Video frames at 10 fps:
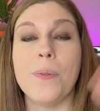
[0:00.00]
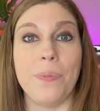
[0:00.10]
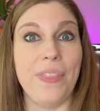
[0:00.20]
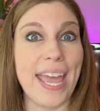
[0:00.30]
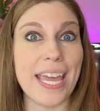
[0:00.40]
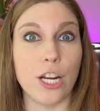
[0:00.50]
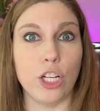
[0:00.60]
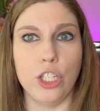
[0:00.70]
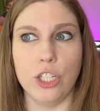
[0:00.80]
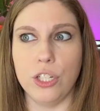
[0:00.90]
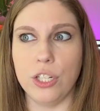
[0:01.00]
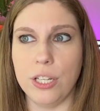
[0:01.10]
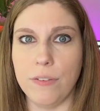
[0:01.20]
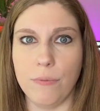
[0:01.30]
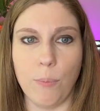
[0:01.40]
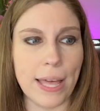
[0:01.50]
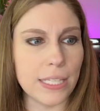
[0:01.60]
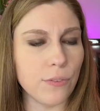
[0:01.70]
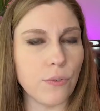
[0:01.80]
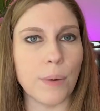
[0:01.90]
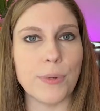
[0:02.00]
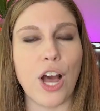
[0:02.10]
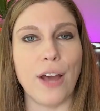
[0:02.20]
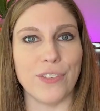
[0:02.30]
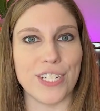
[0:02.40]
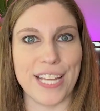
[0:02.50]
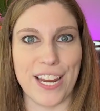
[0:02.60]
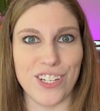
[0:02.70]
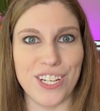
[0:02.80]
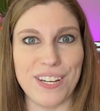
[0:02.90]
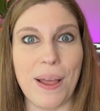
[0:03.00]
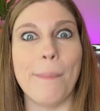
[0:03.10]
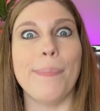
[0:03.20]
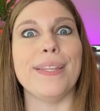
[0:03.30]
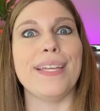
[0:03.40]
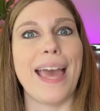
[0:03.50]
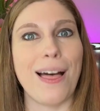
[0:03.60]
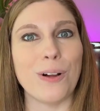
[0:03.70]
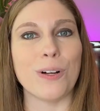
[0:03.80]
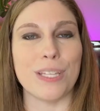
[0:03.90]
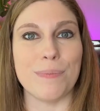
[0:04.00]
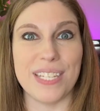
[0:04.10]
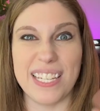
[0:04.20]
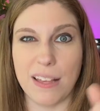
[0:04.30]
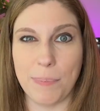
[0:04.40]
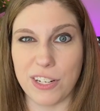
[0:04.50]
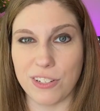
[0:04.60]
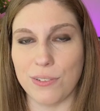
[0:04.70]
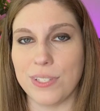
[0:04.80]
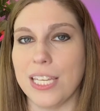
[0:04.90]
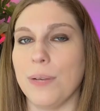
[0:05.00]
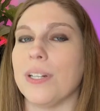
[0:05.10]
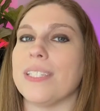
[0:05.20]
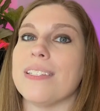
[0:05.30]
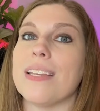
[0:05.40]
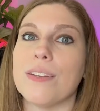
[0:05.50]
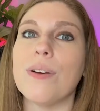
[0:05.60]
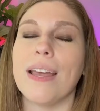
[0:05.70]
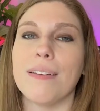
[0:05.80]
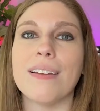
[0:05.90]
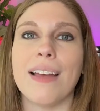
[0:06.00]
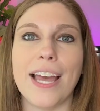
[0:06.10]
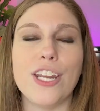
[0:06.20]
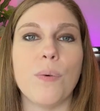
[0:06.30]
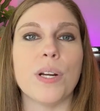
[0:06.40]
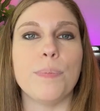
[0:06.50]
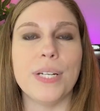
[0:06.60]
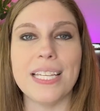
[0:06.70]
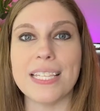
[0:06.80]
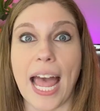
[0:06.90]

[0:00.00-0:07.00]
they get a good, well-informed conversation, but the algorithm sees a bunch of those keywords and says, okay, I know where to put this.